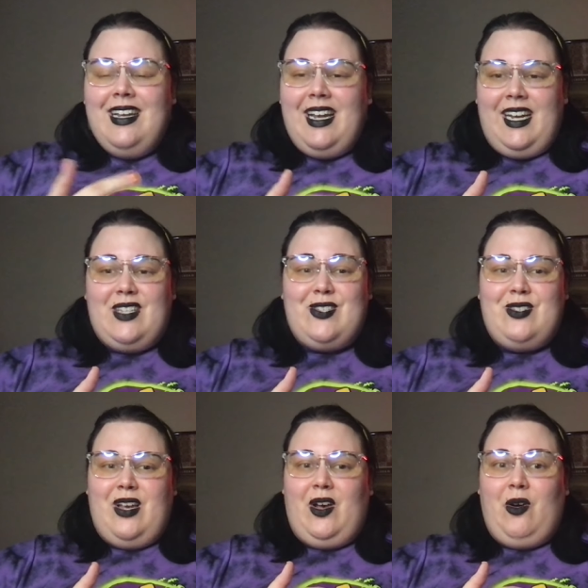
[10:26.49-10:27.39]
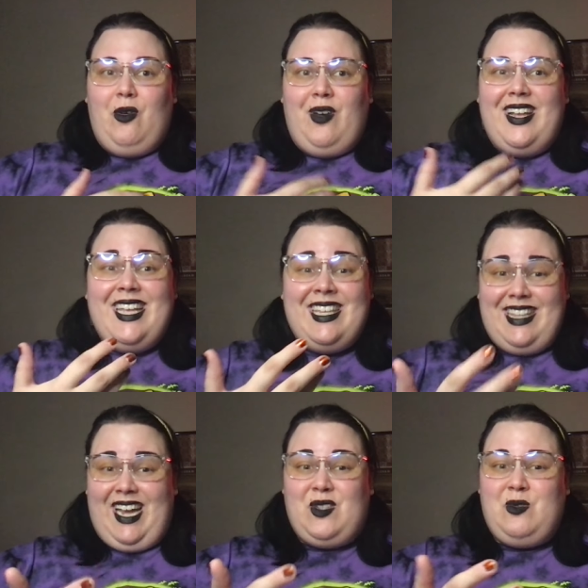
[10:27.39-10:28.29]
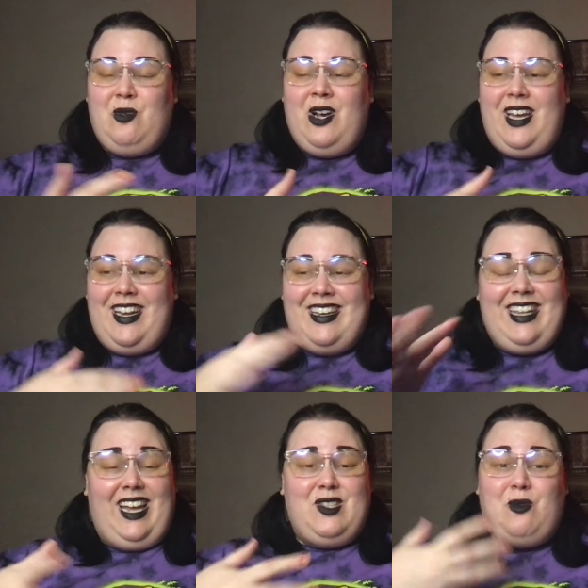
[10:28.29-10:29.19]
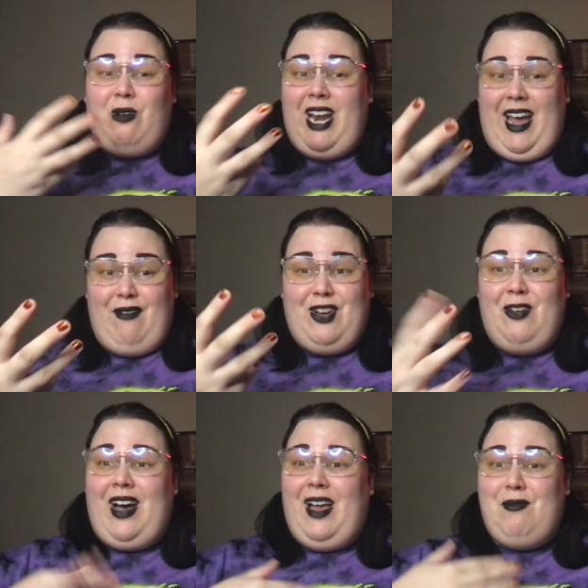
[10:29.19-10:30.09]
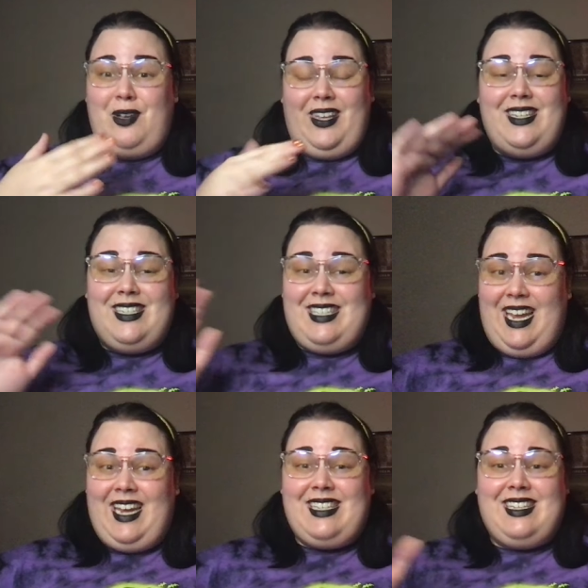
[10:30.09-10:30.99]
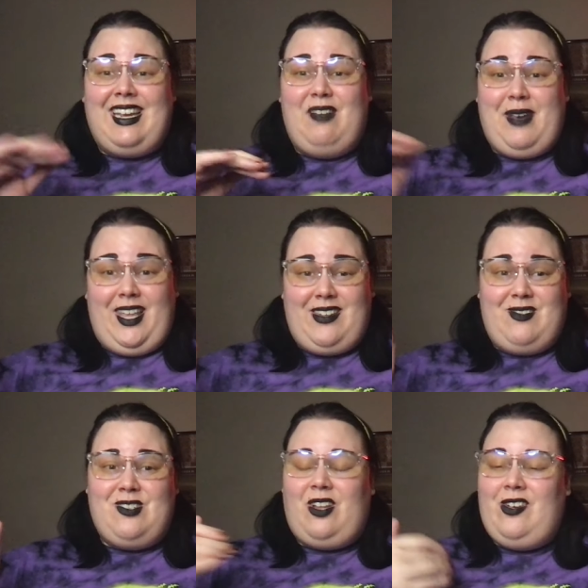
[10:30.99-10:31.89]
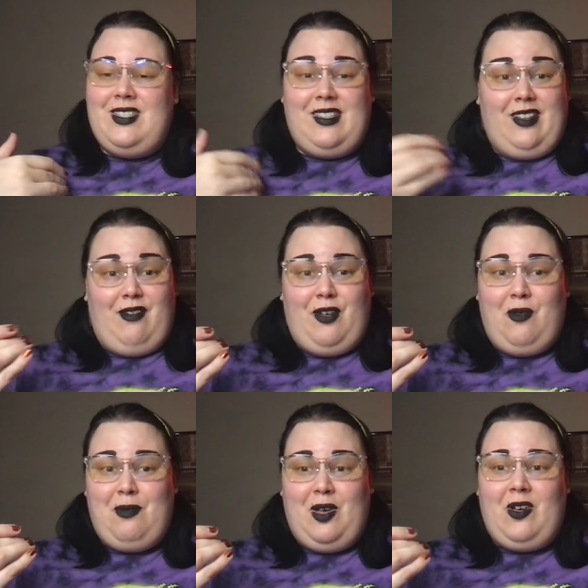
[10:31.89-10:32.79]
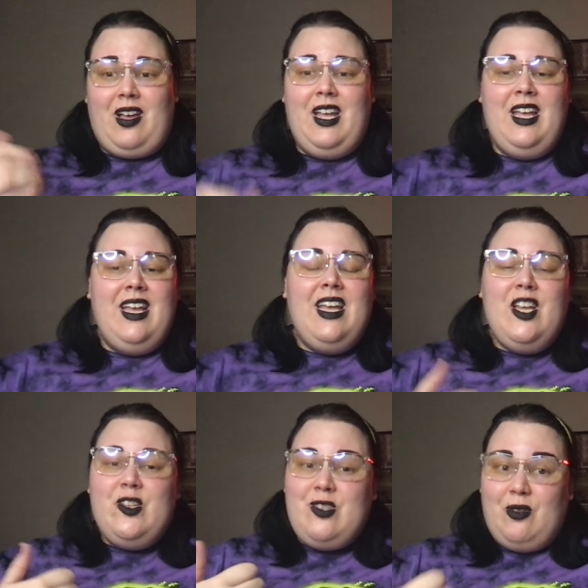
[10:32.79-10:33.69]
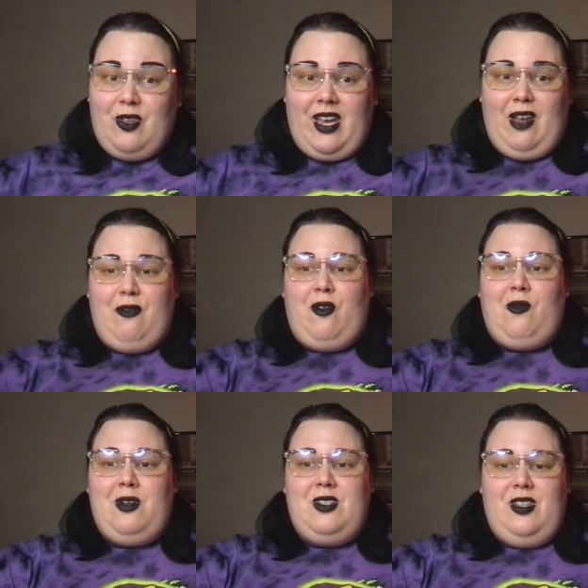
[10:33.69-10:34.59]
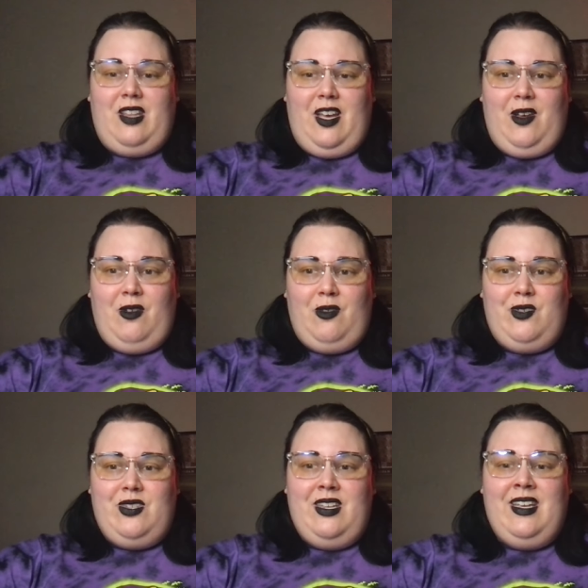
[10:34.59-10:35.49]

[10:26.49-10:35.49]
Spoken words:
And so that's one avenue I am willing to take to cut my lactose intolerance. I love oat milk. So looking forward to those.